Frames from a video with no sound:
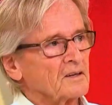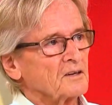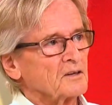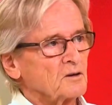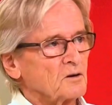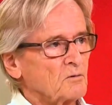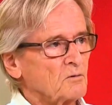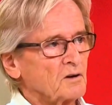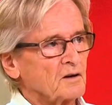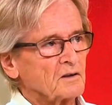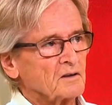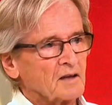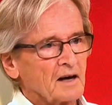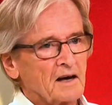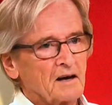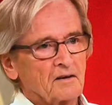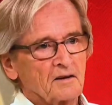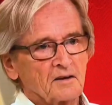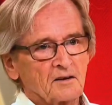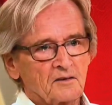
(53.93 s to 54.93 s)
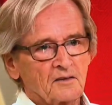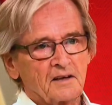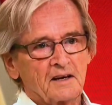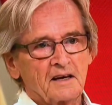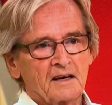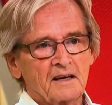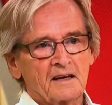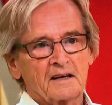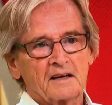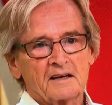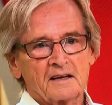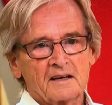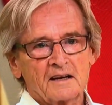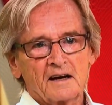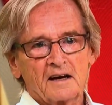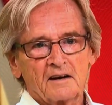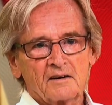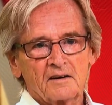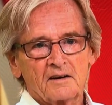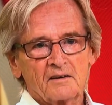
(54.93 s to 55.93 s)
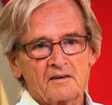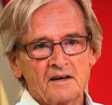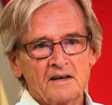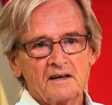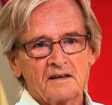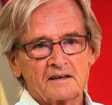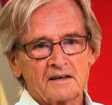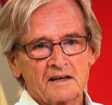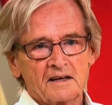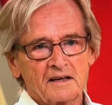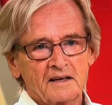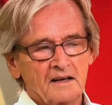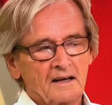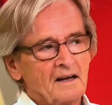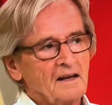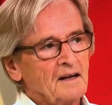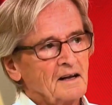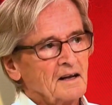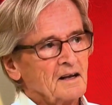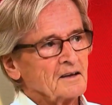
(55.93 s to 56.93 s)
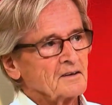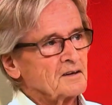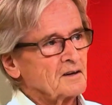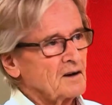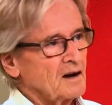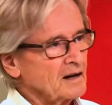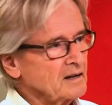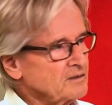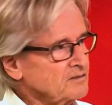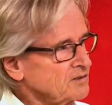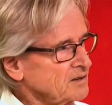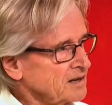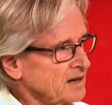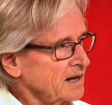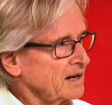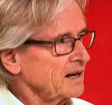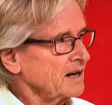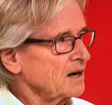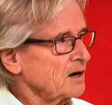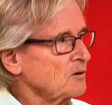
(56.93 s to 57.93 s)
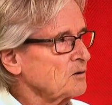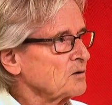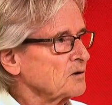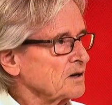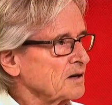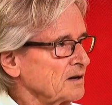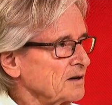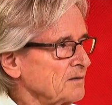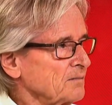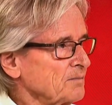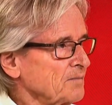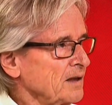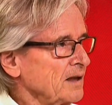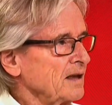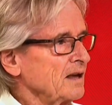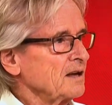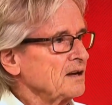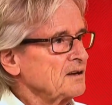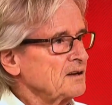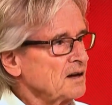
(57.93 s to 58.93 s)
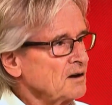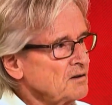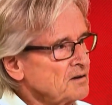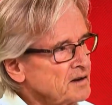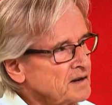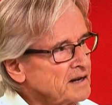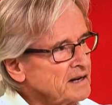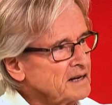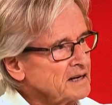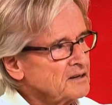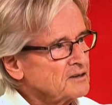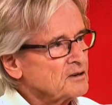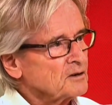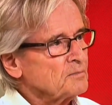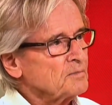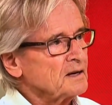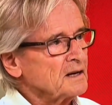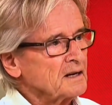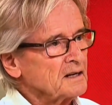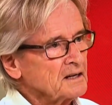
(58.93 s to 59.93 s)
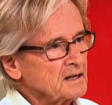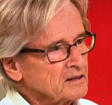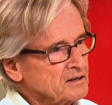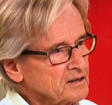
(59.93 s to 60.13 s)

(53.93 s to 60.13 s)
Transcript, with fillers: to do with how you're thinking and how you're eating. So as you're getting older, you don't need to be